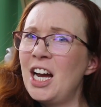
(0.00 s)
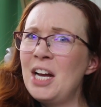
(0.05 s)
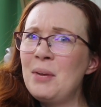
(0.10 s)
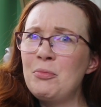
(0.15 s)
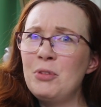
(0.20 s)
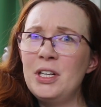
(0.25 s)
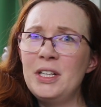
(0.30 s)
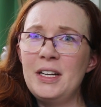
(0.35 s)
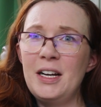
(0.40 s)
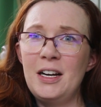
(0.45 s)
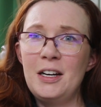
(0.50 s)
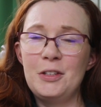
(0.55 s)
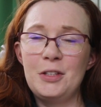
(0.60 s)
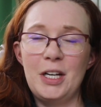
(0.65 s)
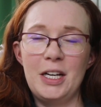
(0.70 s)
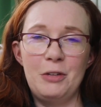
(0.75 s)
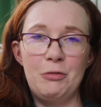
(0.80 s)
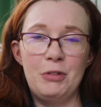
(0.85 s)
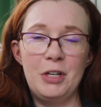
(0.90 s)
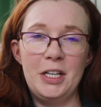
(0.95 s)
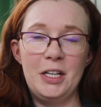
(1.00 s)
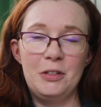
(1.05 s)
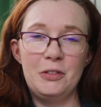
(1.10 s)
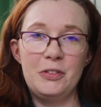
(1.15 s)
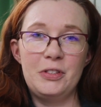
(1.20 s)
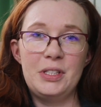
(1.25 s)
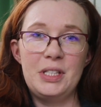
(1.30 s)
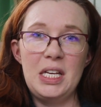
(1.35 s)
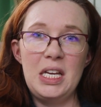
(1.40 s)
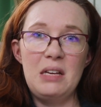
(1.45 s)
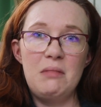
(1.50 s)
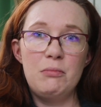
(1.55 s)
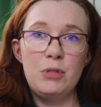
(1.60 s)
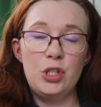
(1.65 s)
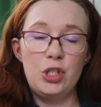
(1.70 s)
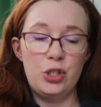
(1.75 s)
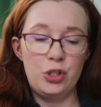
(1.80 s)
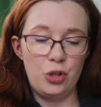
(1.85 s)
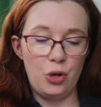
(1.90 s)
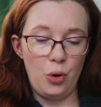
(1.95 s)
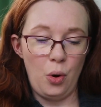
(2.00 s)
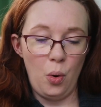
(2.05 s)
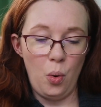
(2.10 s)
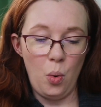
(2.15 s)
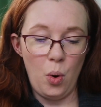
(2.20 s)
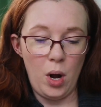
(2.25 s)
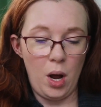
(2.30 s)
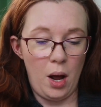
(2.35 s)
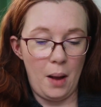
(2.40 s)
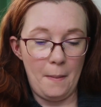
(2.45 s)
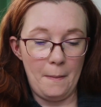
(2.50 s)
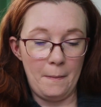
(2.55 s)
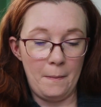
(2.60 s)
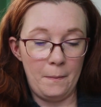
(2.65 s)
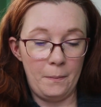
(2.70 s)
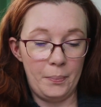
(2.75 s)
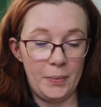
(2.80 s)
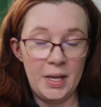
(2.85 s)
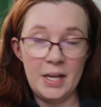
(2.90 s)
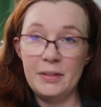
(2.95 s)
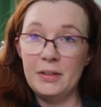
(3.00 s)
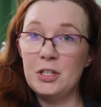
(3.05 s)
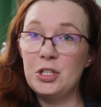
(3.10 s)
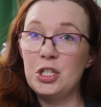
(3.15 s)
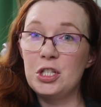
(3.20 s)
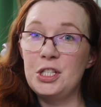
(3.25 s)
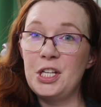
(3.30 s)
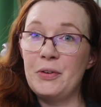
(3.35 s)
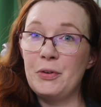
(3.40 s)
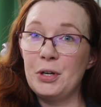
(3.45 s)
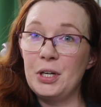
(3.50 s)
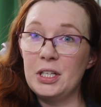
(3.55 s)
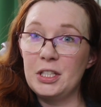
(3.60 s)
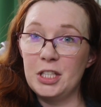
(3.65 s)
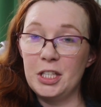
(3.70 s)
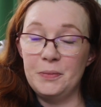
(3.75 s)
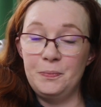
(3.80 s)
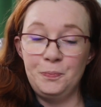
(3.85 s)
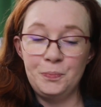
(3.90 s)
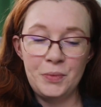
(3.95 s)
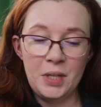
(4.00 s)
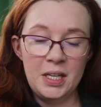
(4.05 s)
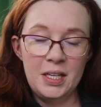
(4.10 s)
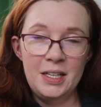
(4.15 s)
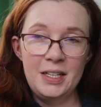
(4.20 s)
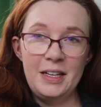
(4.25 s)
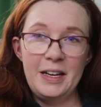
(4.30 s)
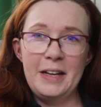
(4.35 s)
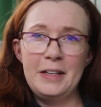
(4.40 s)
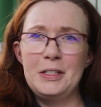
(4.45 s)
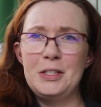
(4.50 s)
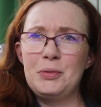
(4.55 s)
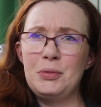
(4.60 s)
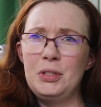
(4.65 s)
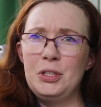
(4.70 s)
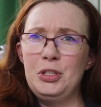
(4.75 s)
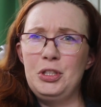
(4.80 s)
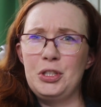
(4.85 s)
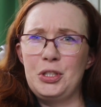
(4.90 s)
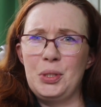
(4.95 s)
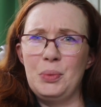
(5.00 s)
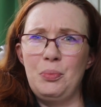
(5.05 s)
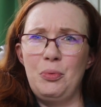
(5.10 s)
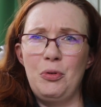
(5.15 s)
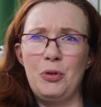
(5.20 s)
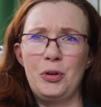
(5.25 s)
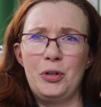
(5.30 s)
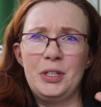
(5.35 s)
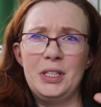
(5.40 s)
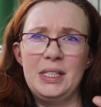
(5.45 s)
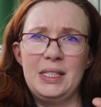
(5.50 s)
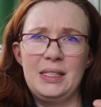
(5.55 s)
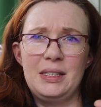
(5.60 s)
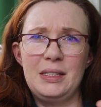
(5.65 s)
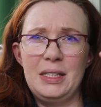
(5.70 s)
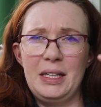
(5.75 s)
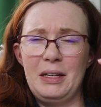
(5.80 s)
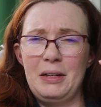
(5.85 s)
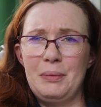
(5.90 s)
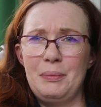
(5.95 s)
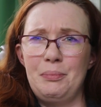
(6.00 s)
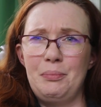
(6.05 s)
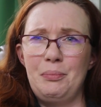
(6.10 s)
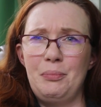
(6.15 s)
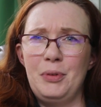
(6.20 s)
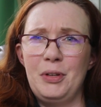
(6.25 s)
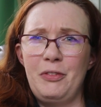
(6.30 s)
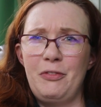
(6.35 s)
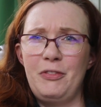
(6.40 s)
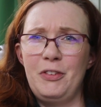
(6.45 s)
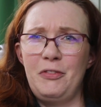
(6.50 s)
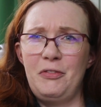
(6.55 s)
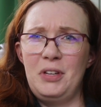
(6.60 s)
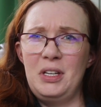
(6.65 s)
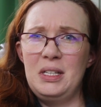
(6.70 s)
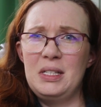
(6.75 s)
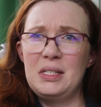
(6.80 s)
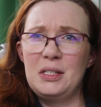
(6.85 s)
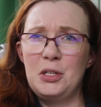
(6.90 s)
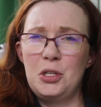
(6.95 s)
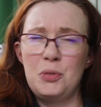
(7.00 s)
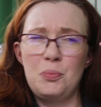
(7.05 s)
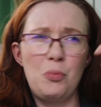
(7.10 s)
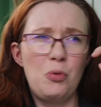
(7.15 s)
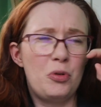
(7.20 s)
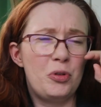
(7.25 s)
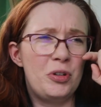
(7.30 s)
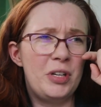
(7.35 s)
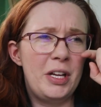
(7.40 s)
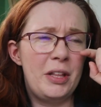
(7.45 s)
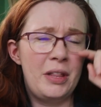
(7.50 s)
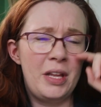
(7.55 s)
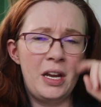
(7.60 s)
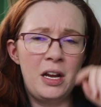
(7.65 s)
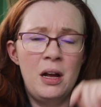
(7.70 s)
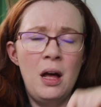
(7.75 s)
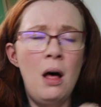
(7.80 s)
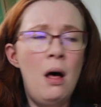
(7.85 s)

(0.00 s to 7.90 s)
ran out, I ran out of steam, so yeah, that just never got done. And it's really just the border, it's like about 15 stitch border, I think.